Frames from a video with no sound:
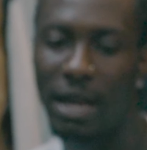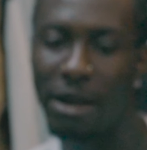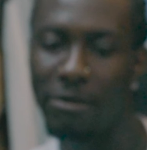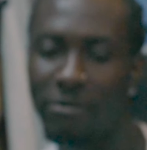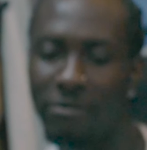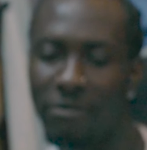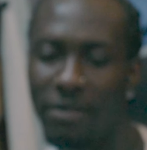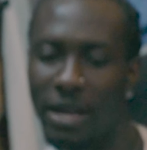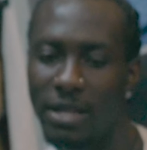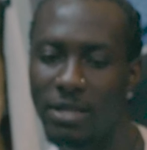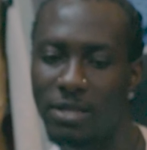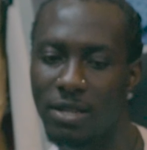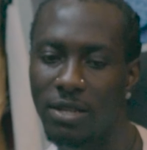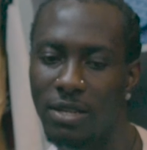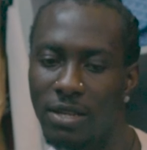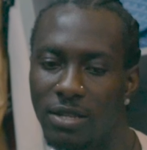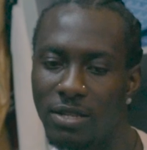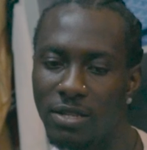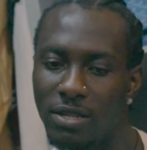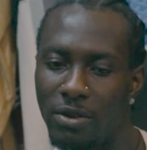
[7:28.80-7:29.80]
light reflects
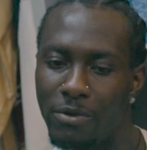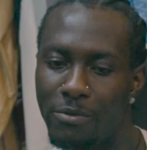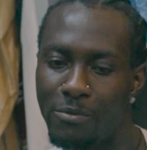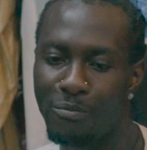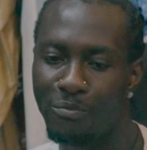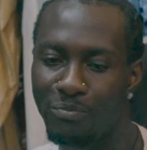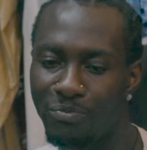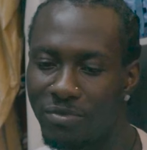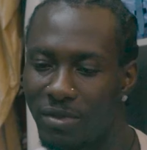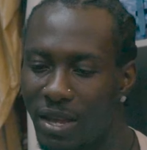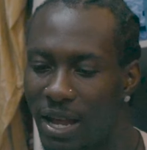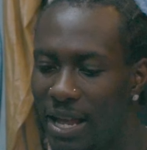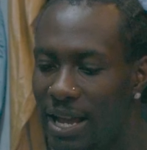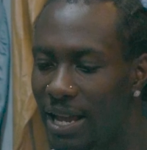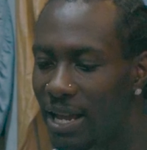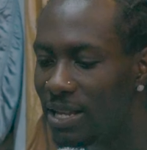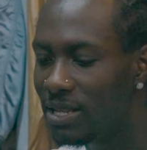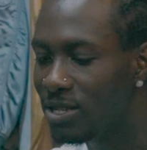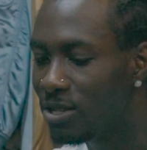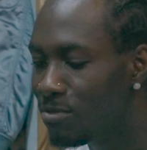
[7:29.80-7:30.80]
on it. So I
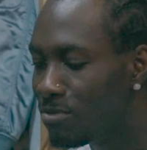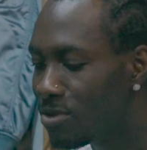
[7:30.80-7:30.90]
like it so